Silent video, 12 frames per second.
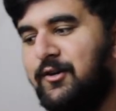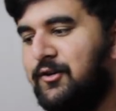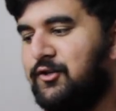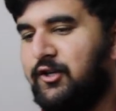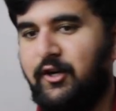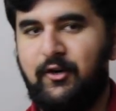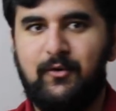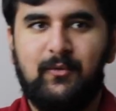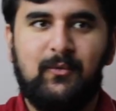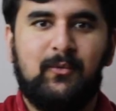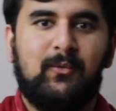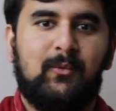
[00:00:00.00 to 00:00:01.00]

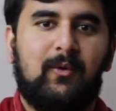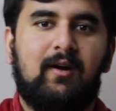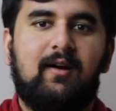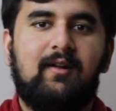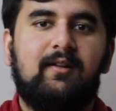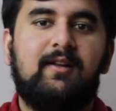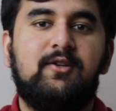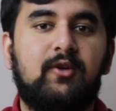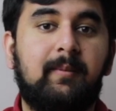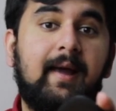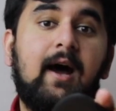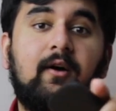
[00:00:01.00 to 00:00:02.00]
Shoo! This
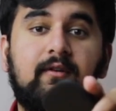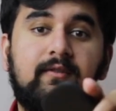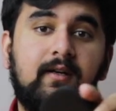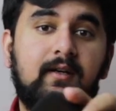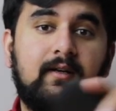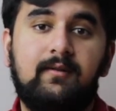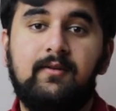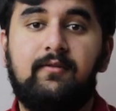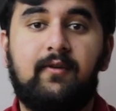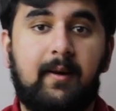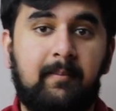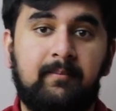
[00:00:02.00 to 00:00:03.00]
should be out of the
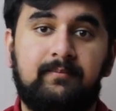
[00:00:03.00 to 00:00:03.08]
frame.